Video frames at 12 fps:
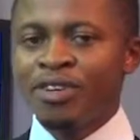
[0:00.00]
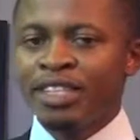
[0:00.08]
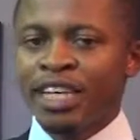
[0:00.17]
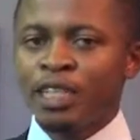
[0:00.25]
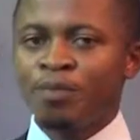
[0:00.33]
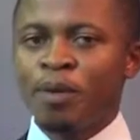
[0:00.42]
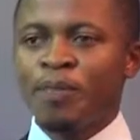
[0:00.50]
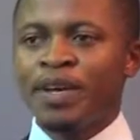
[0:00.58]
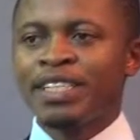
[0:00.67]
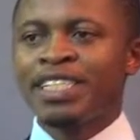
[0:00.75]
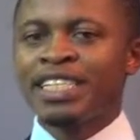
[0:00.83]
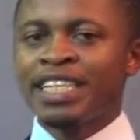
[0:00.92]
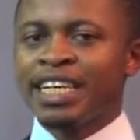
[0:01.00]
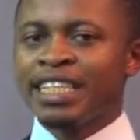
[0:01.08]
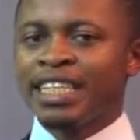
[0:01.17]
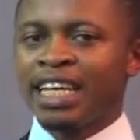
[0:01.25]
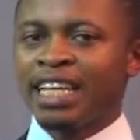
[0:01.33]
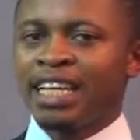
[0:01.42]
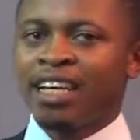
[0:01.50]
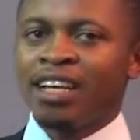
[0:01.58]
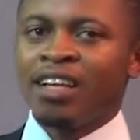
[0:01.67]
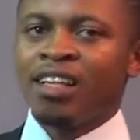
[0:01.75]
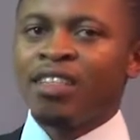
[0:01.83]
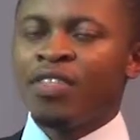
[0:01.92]
research papers indicated
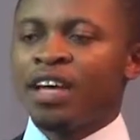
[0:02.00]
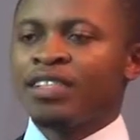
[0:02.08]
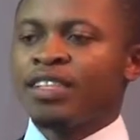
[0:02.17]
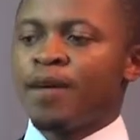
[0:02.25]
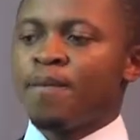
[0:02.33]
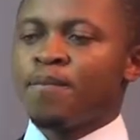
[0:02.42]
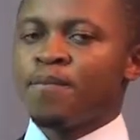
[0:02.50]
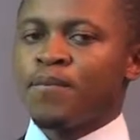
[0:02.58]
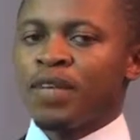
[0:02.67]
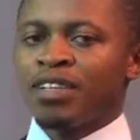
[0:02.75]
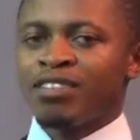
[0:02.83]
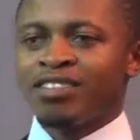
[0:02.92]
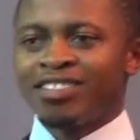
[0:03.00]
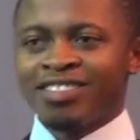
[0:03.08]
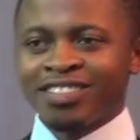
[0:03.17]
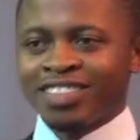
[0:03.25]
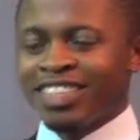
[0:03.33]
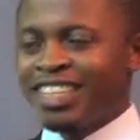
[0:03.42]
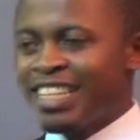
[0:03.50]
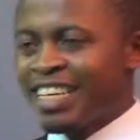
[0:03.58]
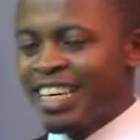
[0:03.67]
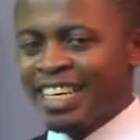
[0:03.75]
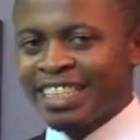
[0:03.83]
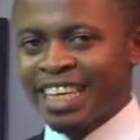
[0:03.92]
that um,
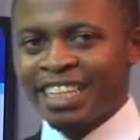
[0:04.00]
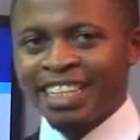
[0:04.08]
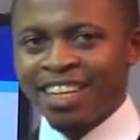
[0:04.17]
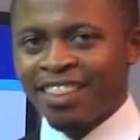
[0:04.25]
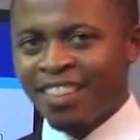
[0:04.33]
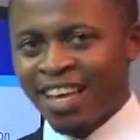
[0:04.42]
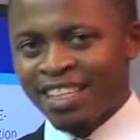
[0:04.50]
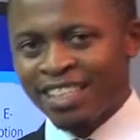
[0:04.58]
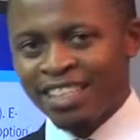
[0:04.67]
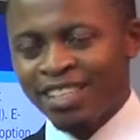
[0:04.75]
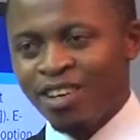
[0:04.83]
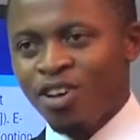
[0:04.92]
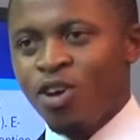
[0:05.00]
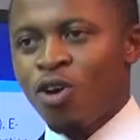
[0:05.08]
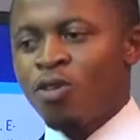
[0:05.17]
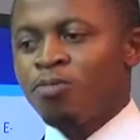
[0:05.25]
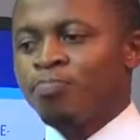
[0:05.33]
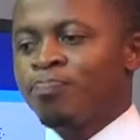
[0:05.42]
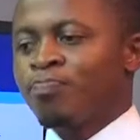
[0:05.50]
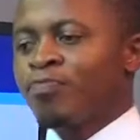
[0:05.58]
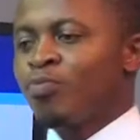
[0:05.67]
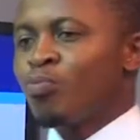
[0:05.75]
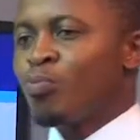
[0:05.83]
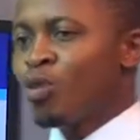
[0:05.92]
indicated that
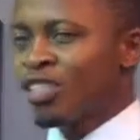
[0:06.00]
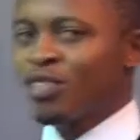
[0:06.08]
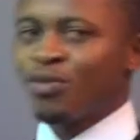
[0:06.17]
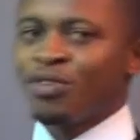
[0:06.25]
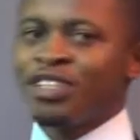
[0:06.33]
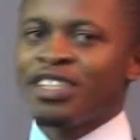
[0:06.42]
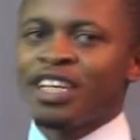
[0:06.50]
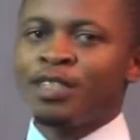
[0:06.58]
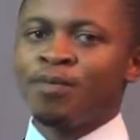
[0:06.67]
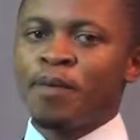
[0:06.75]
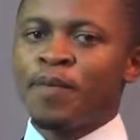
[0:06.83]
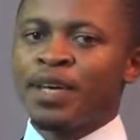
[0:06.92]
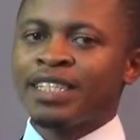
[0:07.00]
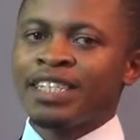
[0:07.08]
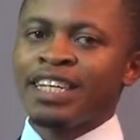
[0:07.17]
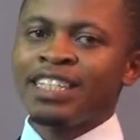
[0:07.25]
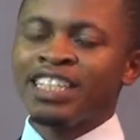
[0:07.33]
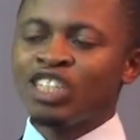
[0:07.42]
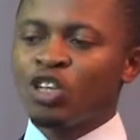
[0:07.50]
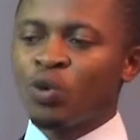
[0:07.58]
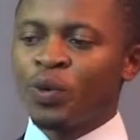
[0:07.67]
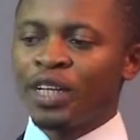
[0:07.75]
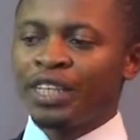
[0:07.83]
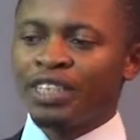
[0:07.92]
most research papers deal
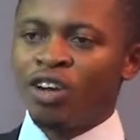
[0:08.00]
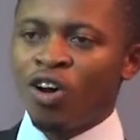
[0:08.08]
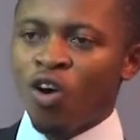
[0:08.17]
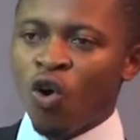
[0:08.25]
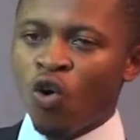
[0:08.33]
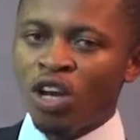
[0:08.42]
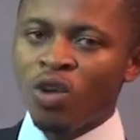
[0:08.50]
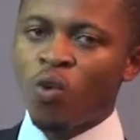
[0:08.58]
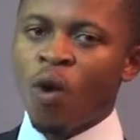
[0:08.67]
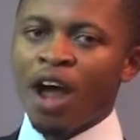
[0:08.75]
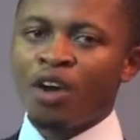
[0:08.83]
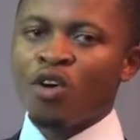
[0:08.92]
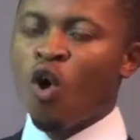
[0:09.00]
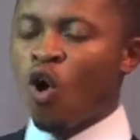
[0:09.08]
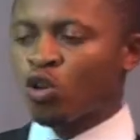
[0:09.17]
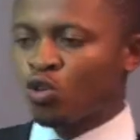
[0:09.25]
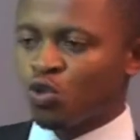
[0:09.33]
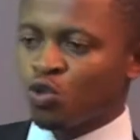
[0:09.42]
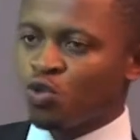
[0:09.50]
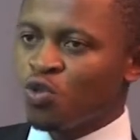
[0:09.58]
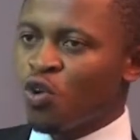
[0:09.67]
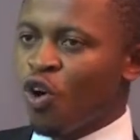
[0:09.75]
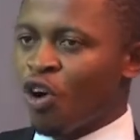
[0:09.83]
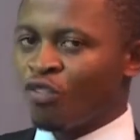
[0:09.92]
with only one or
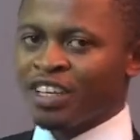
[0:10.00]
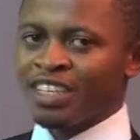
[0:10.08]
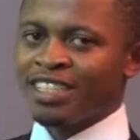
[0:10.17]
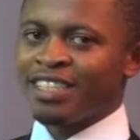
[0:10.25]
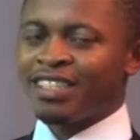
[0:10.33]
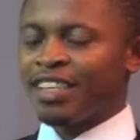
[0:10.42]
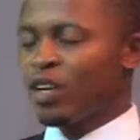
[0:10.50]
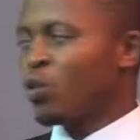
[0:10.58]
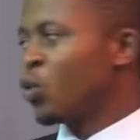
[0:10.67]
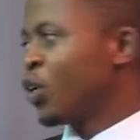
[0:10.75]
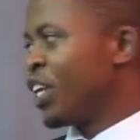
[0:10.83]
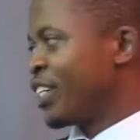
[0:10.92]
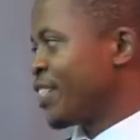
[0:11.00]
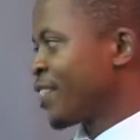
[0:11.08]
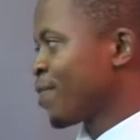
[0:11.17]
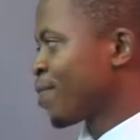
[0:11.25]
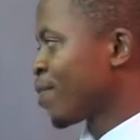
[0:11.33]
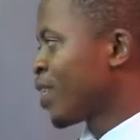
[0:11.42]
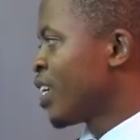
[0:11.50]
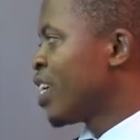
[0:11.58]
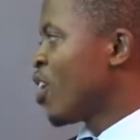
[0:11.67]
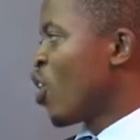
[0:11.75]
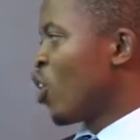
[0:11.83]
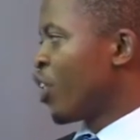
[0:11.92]
two of these stakeholders.
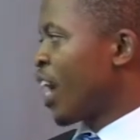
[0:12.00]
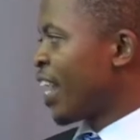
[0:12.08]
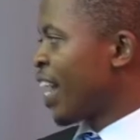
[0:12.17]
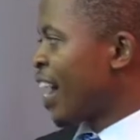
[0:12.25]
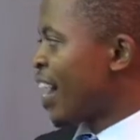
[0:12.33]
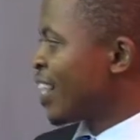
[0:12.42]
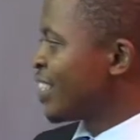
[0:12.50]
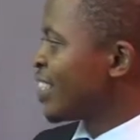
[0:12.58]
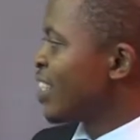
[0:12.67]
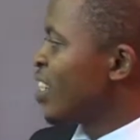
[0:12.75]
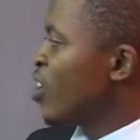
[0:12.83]
On the other hand,